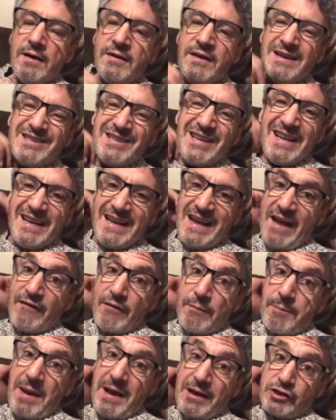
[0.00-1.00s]
she didn't have
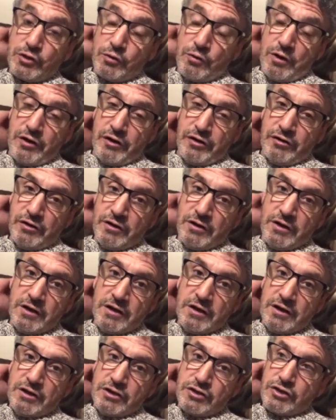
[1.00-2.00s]
a picture on her.
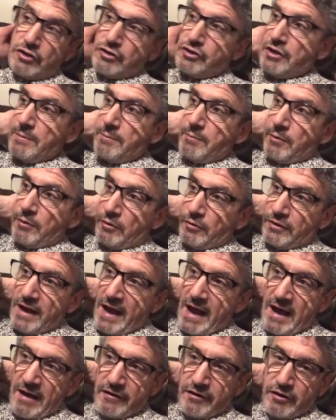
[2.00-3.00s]
So she pulled
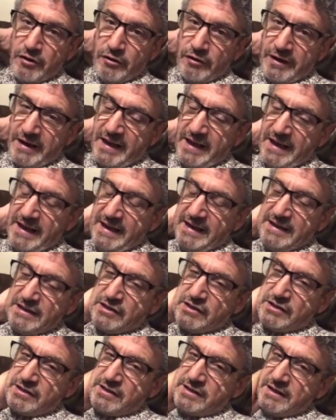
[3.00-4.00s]
out her
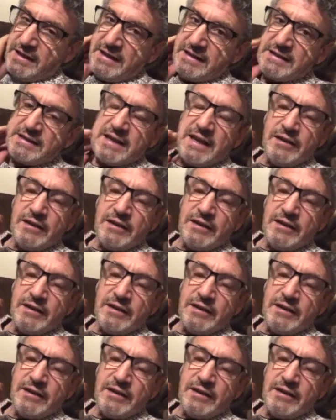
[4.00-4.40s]
keys and